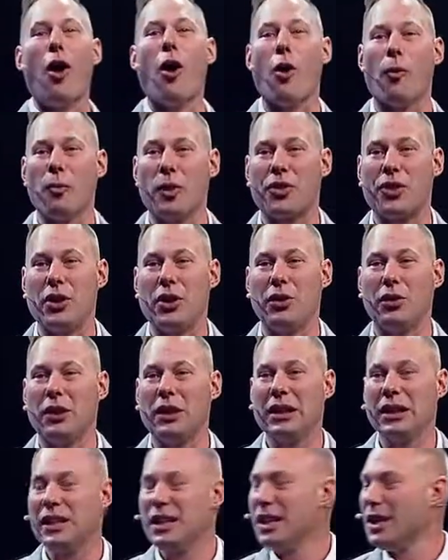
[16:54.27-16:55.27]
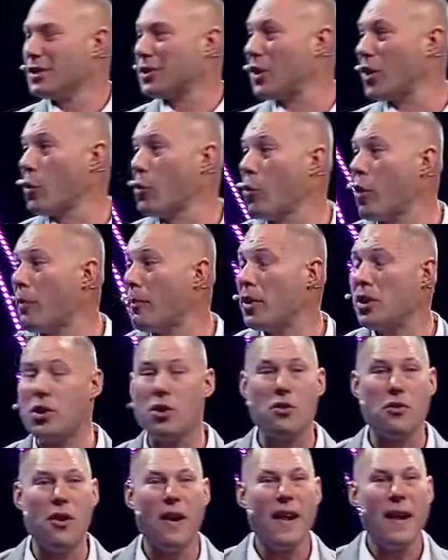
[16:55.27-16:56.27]
home with you. To the woman
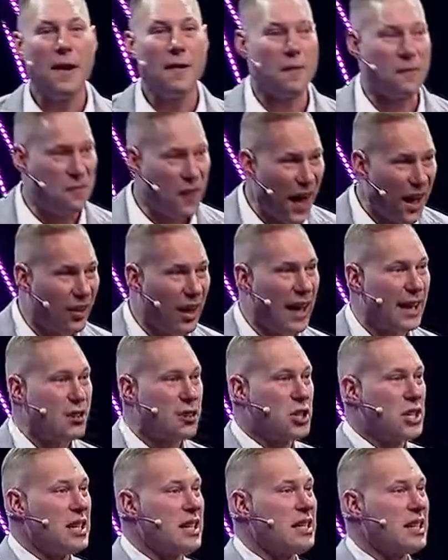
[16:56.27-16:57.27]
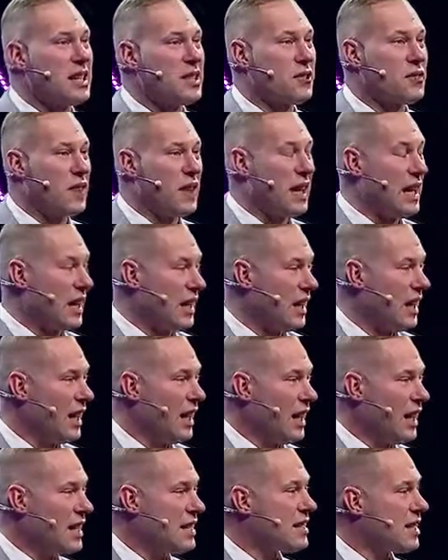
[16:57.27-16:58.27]
who fell at Jesus' feet, he